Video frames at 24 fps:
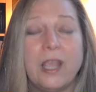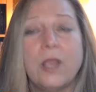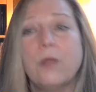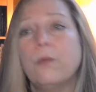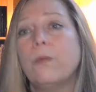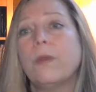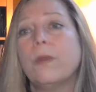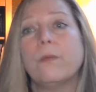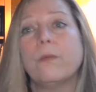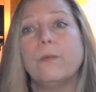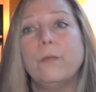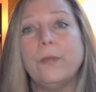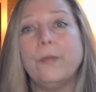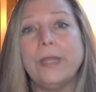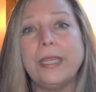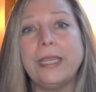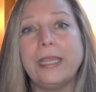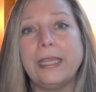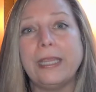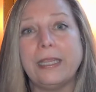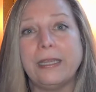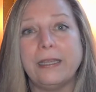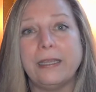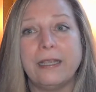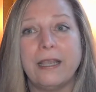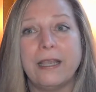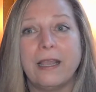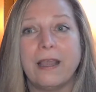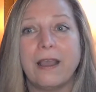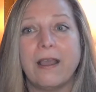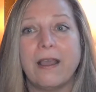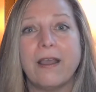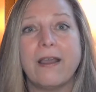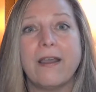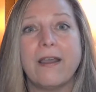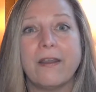where we
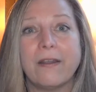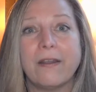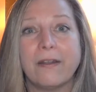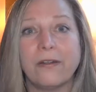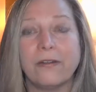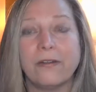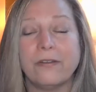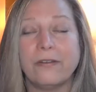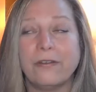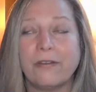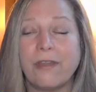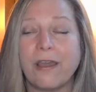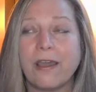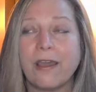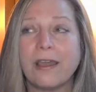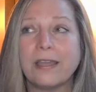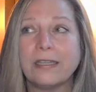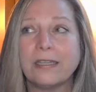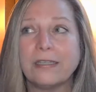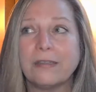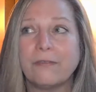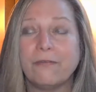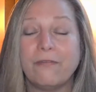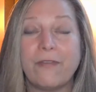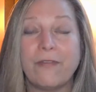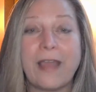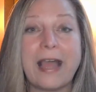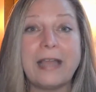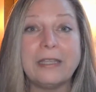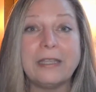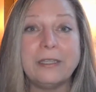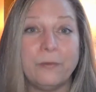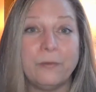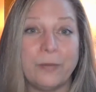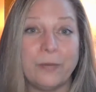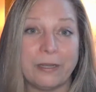are not
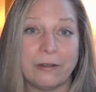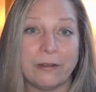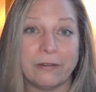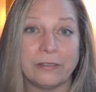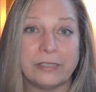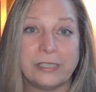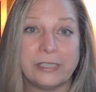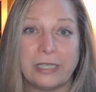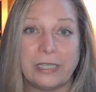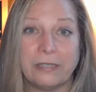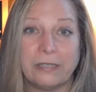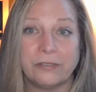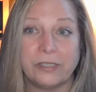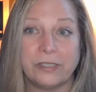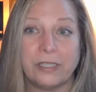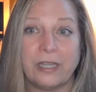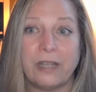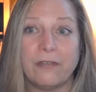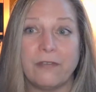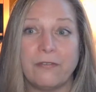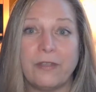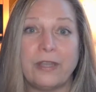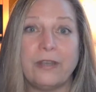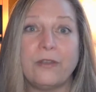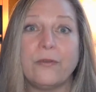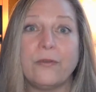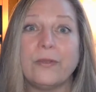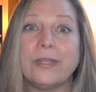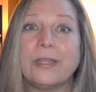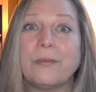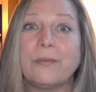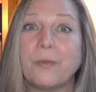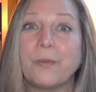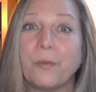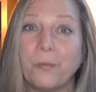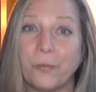valuing ourselves enough and knowing
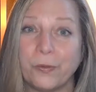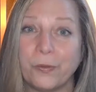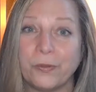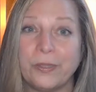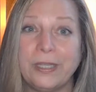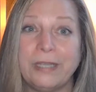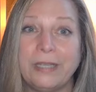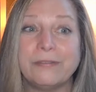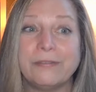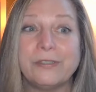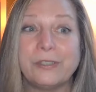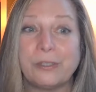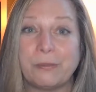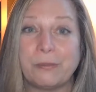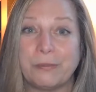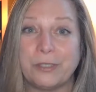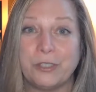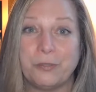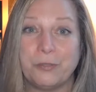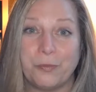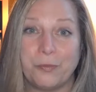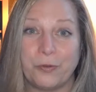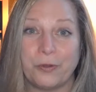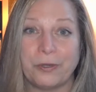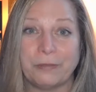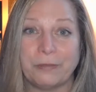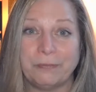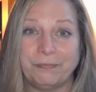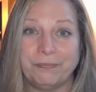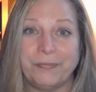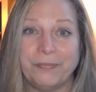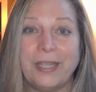that we're worthy of so much more.